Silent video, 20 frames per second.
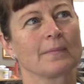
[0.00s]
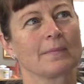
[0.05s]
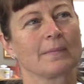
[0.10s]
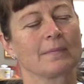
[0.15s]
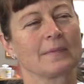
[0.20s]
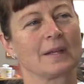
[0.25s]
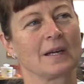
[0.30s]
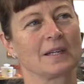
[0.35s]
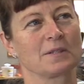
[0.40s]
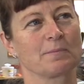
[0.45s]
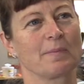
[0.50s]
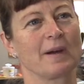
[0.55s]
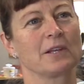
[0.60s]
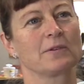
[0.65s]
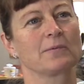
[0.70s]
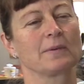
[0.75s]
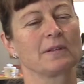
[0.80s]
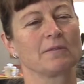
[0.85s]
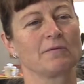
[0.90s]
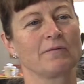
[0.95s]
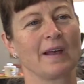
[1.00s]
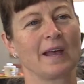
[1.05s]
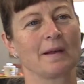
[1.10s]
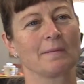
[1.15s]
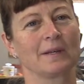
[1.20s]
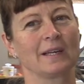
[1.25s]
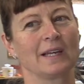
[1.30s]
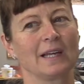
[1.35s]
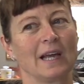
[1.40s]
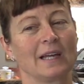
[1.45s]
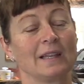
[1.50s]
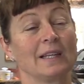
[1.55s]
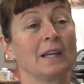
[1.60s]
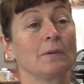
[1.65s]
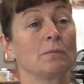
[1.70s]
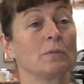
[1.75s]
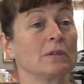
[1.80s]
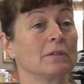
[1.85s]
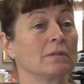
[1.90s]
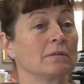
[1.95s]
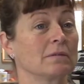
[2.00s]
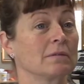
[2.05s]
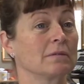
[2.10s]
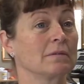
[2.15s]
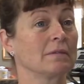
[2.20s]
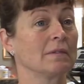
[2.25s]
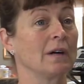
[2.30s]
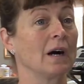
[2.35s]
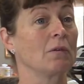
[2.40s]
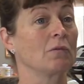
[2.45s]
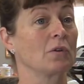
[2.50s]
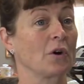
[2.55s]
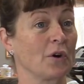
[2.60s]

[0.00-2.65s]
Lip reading: touch base with the family, and then I'll